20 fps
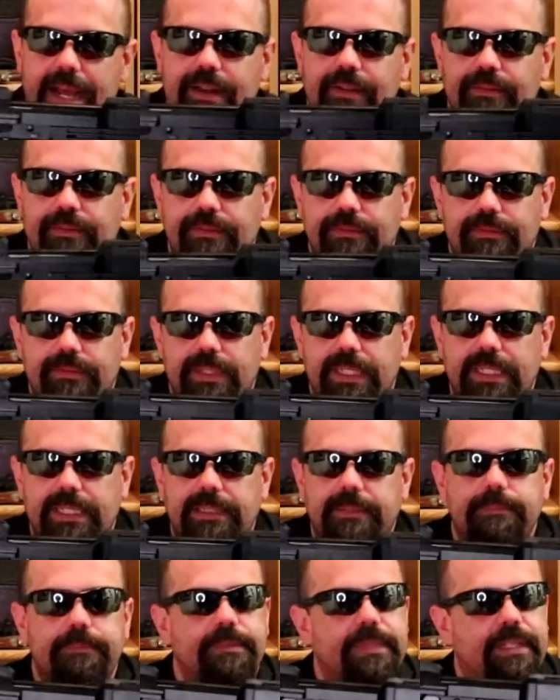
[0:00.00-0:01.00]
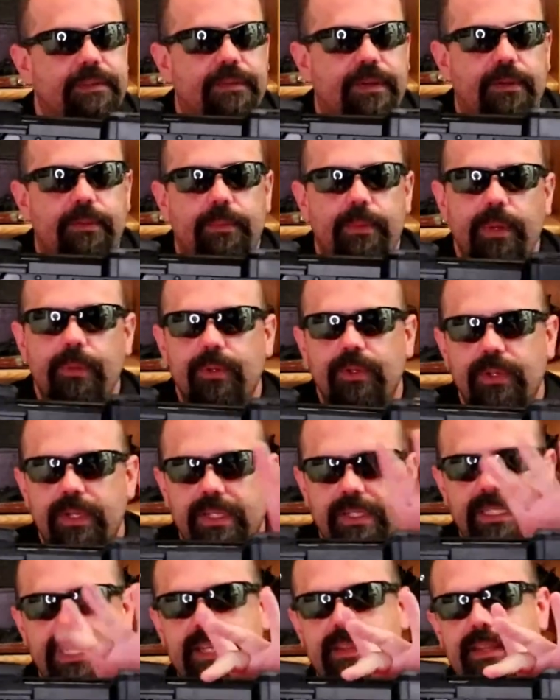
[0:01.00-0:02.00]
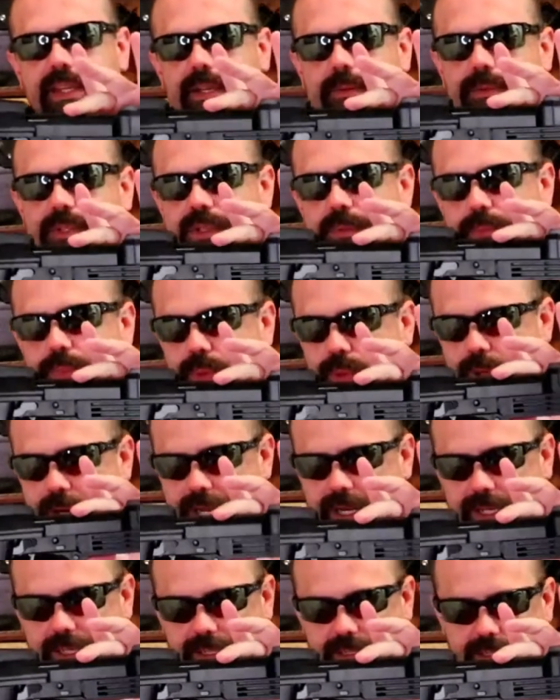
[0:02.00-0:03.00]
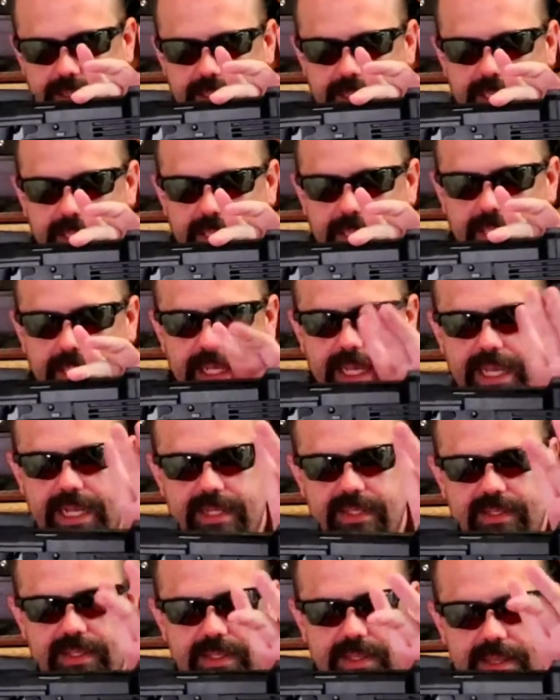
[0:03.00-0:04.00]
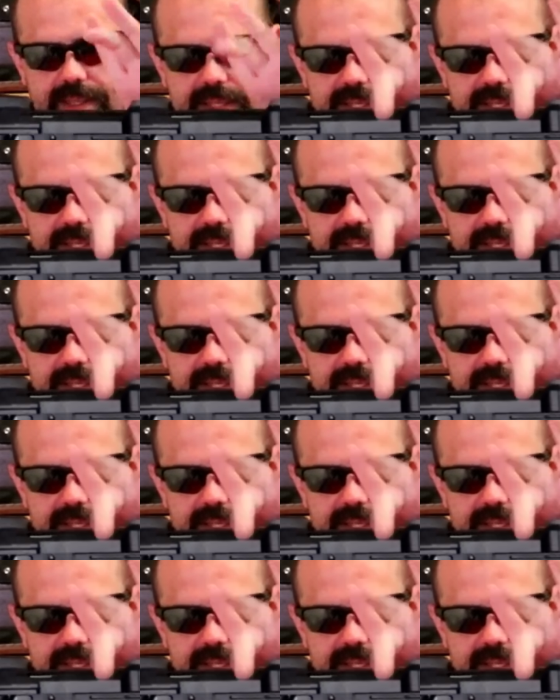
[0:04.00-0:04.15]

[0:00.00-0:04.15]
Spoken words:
out of, if I remember correctly, I think it was a Beretta. It's